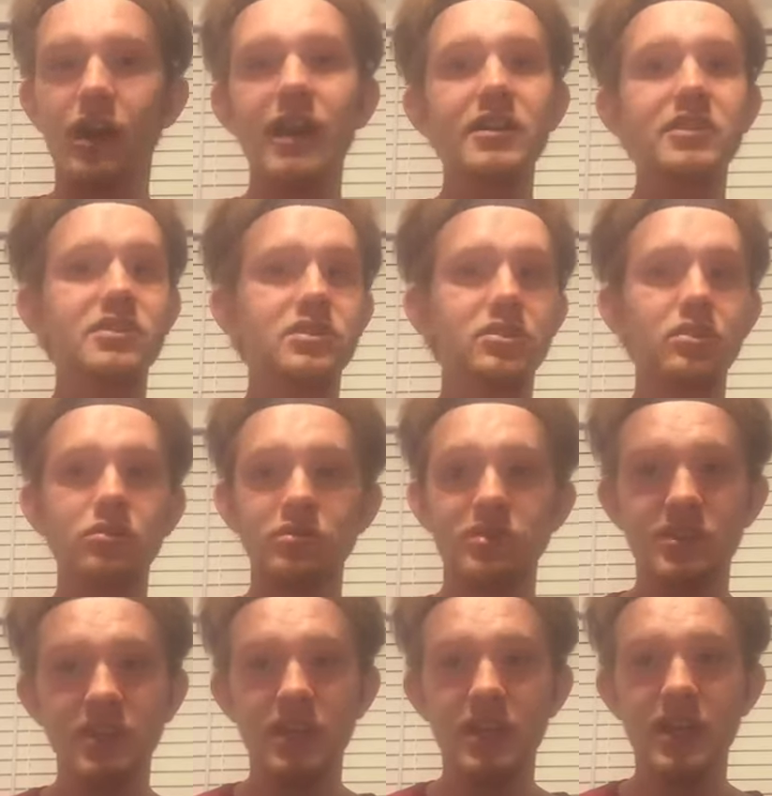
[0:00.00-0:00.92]
I still
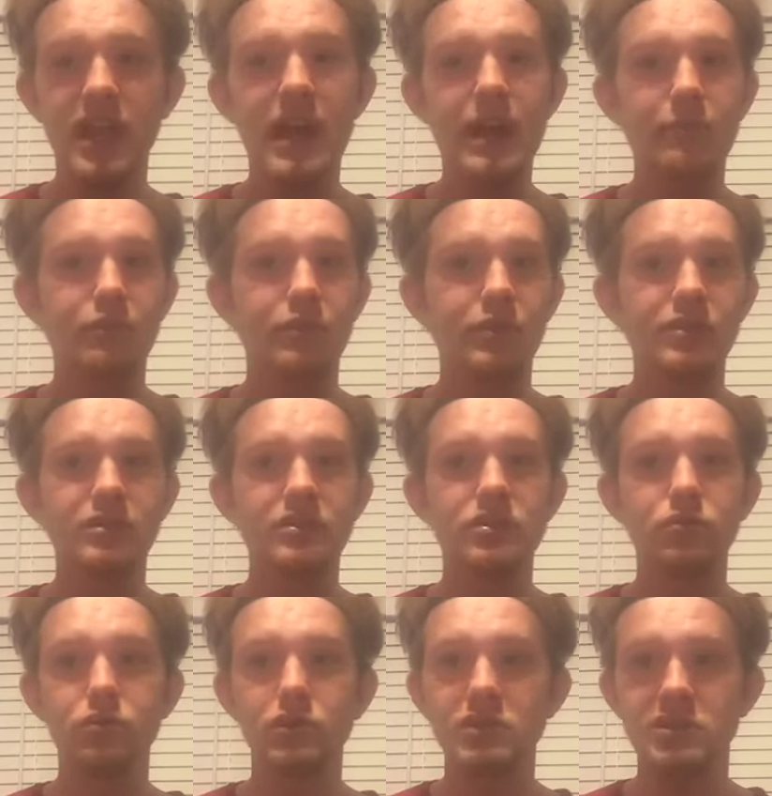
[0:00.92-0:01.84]
see it happening
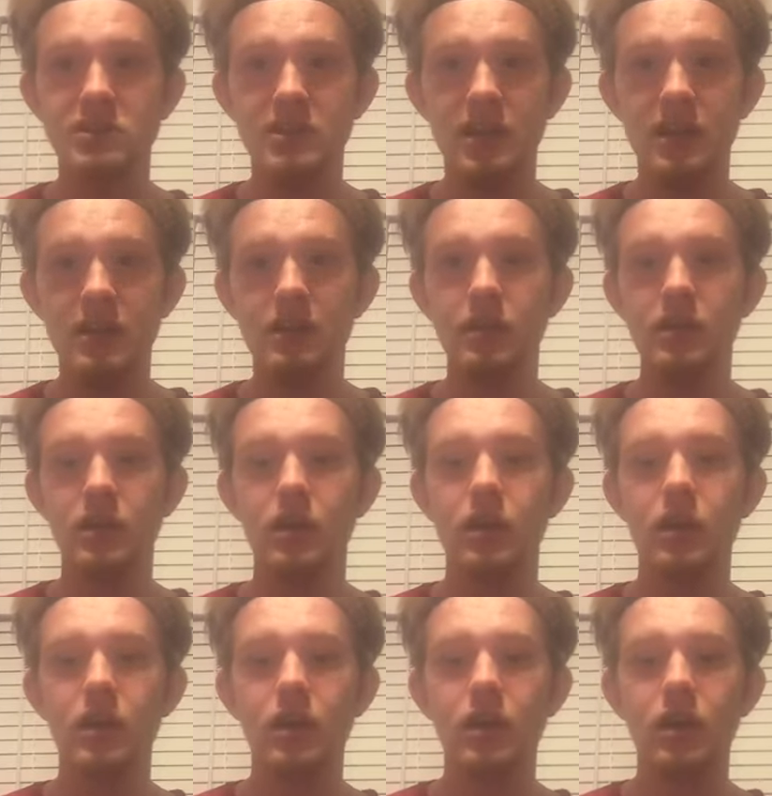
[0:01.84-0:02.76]
to this day,
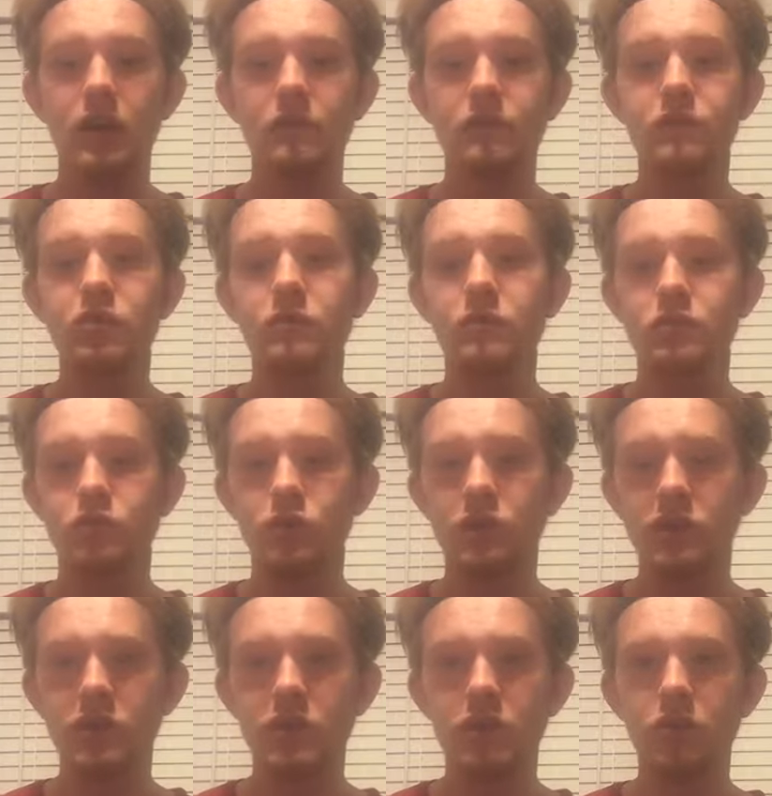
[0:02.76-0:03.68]
a feud
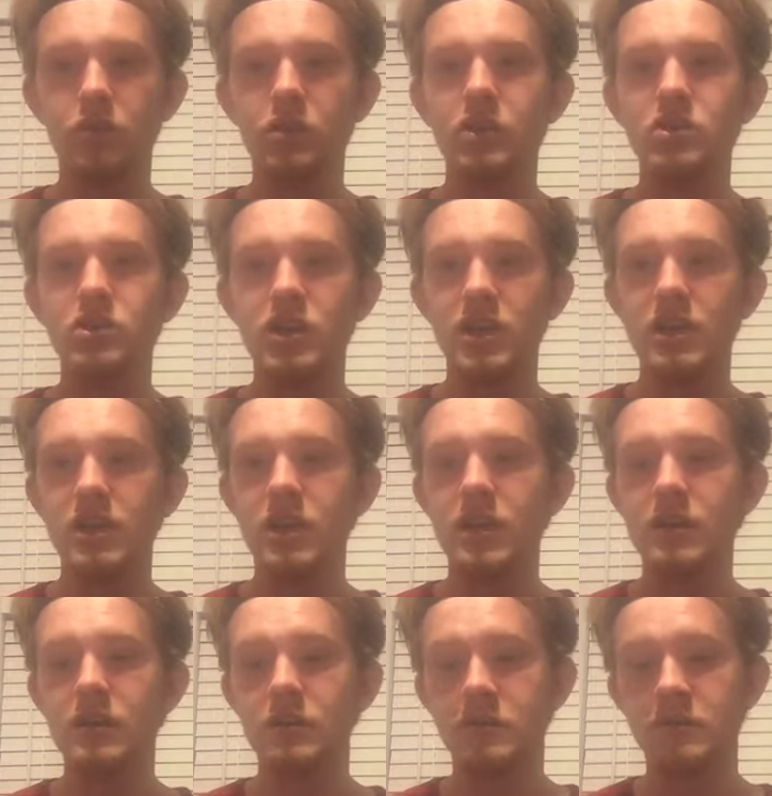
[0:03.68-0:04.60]
between Cody and Jake
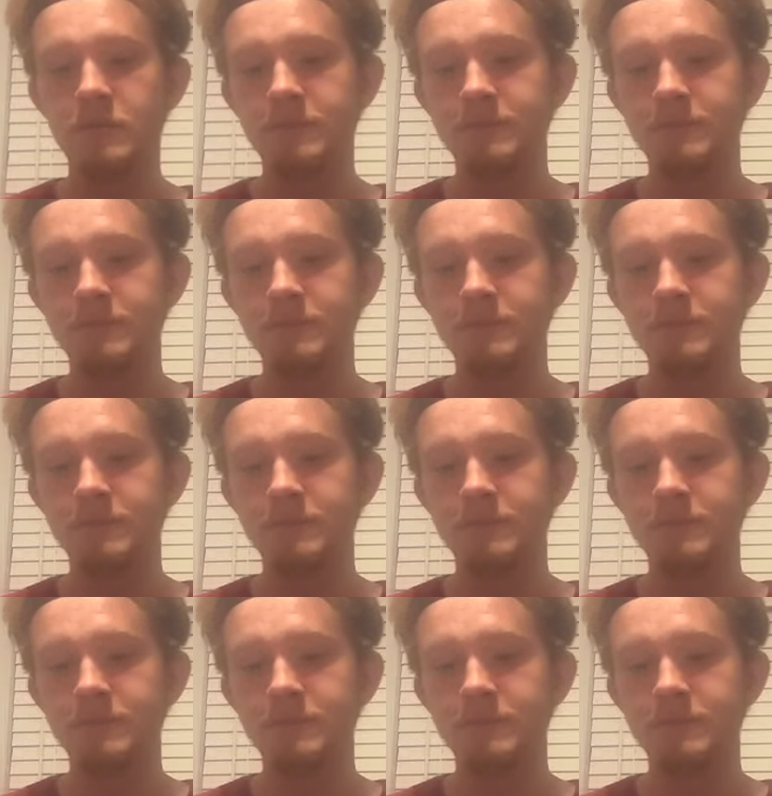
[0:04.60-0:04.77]
Hager.